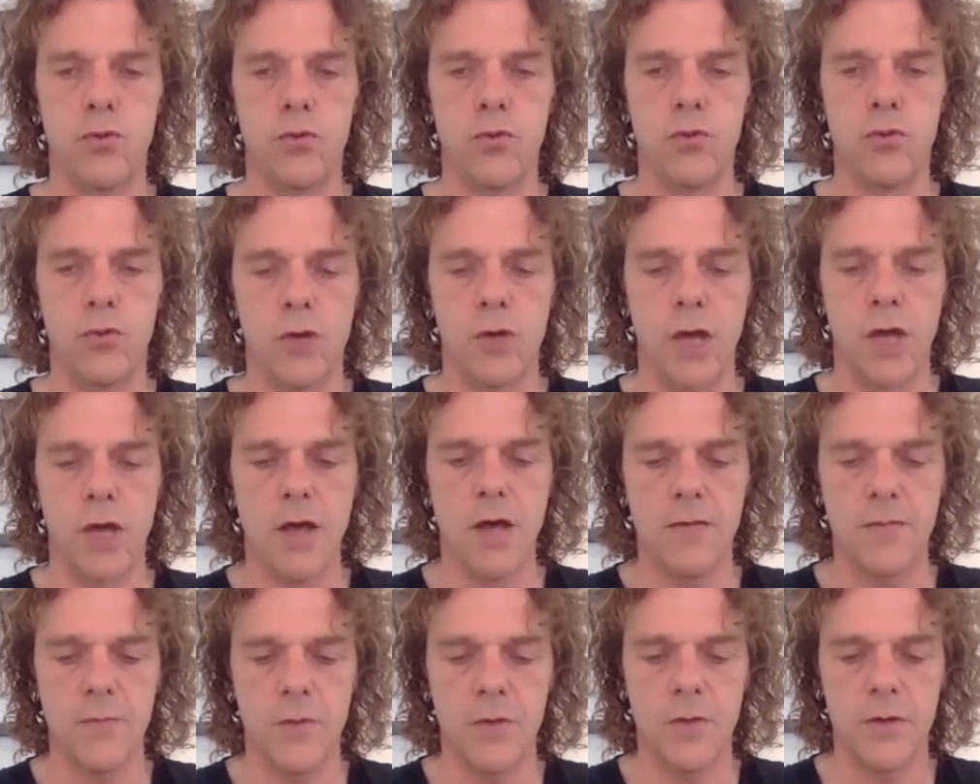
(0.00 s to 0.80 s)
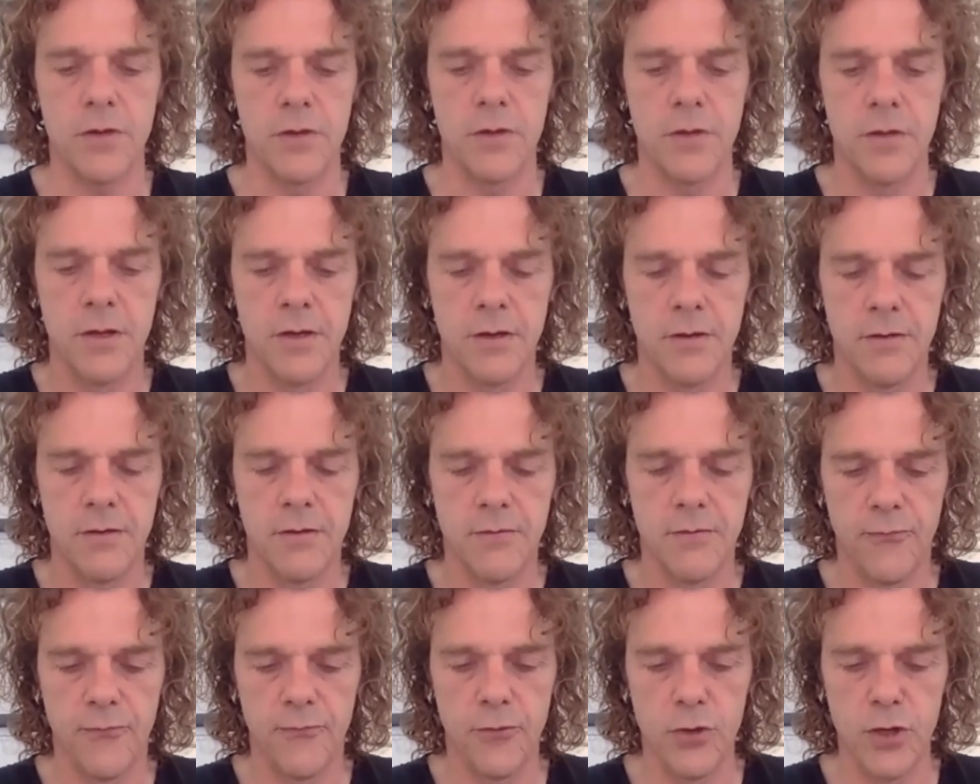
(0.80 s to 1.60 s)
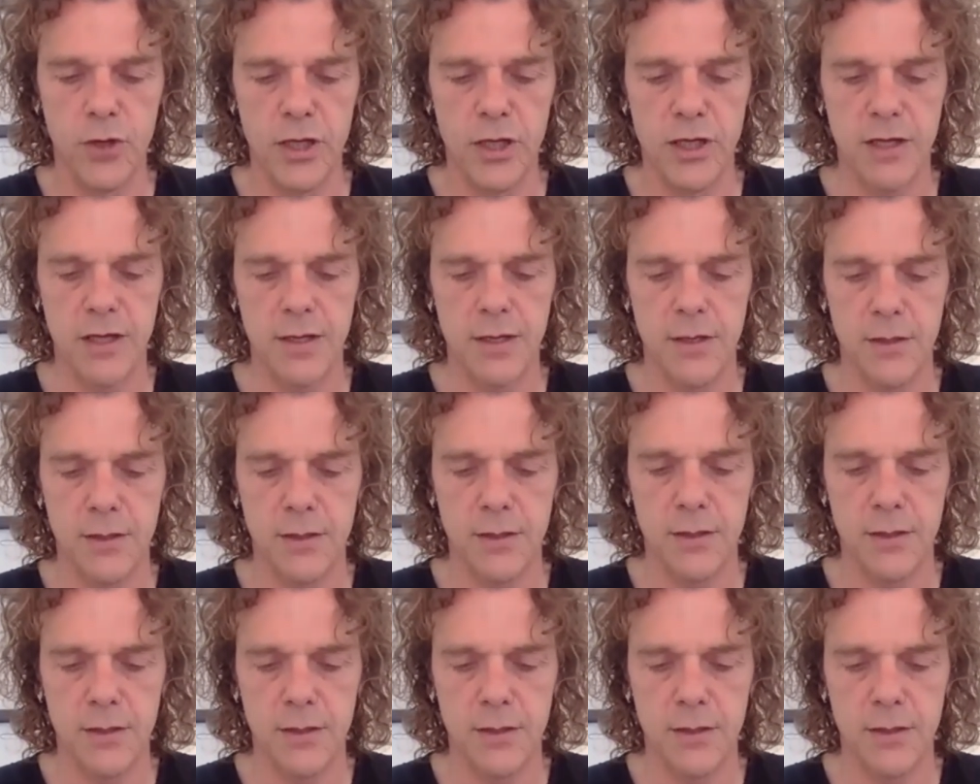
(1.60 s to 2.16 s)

Last 1. Fully in.